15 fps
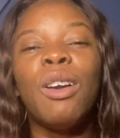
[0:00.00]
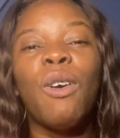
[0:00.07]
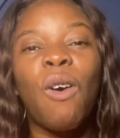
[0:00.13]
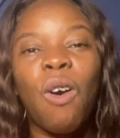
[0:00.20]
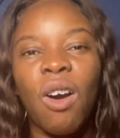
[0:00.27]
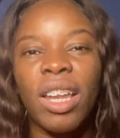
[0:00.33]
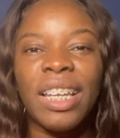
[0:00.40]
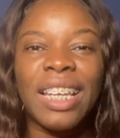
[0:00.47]

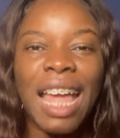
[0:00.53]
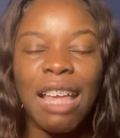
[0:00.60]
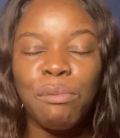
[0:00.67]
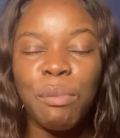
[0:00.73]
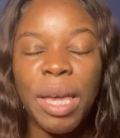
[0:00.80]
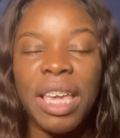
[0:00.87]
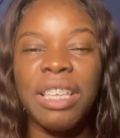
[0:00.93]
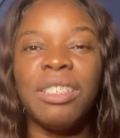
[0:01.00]
on that
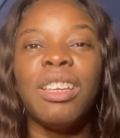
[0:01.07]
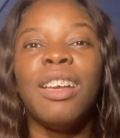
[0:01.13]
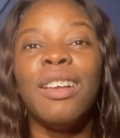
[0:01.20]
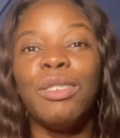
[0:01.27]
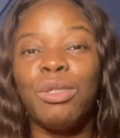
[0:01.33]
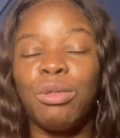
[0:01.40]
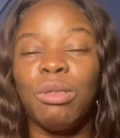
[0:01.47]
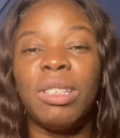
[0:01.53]
page
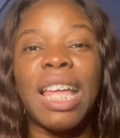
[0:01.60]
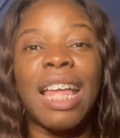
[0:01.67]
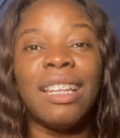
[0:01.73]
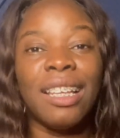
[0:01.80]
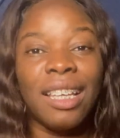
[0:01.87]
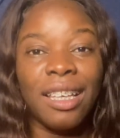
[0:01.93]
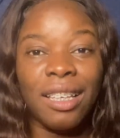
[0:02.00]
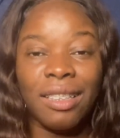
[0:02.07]
so
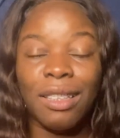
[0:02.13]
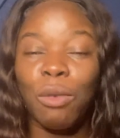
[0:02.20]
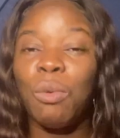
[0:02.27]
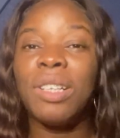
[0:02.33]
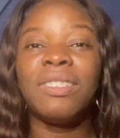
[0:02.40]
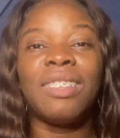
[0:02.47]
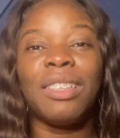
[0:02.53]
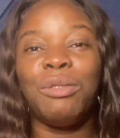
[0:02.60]
that the
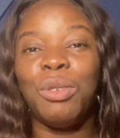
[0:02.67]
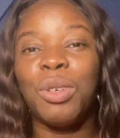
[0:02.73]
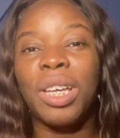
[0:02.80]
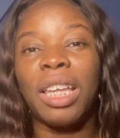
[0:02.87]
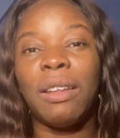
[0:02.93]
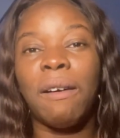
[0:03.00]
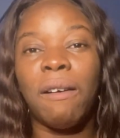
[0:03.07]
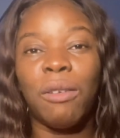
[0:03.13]
ones that you
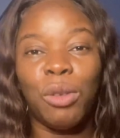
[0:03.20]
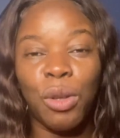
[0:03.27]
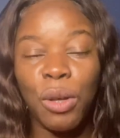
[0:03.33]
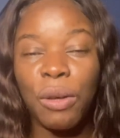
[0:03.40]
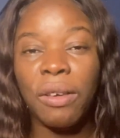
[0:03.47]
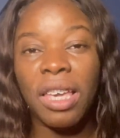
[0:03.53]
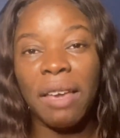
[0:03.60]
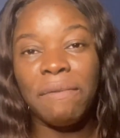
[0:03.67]
cannot
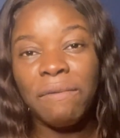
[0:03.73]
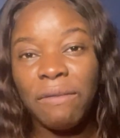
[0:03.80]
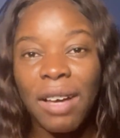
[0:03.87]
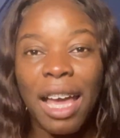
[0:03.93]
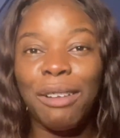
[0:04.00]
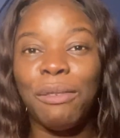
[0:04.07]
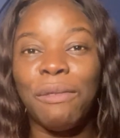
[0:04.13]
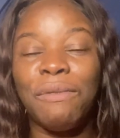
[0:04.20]
look and
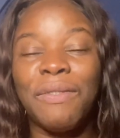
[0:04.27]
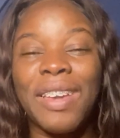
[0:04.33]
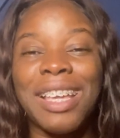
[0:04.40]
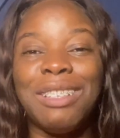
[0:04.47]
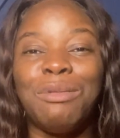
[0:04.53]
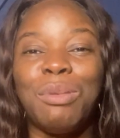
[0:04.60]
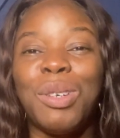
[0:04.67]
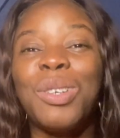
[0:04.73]
find on
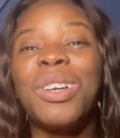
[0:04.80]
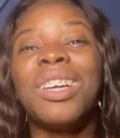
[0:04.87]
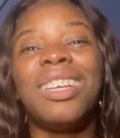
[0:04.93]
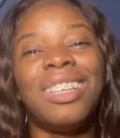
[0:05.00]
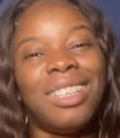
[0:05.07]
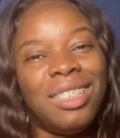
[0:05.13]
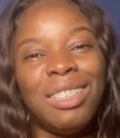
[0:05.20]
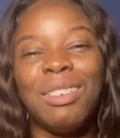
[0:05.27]
Facebook,
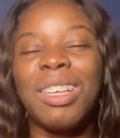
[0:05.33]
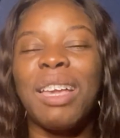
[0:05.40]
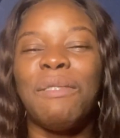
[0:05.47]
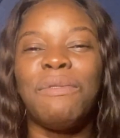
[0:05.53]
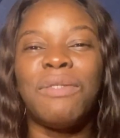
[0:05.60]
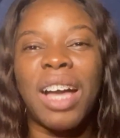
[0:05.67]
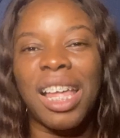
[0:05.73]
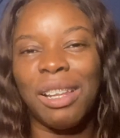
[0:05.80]
you can
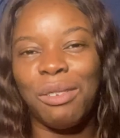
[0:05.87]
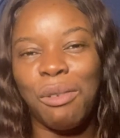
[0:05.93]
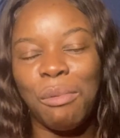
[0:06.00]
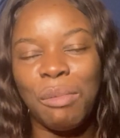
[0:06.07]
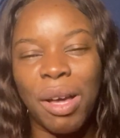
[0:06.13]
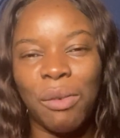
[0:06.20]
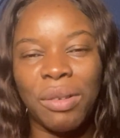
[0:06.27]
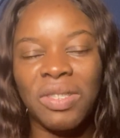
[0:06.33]
find it on
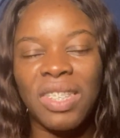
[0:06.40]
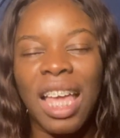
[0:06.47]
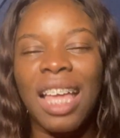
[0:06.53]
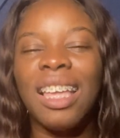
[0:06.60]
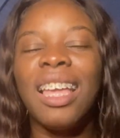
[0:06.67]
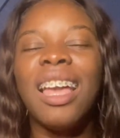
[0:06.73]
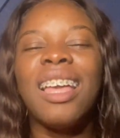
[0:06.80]
my website.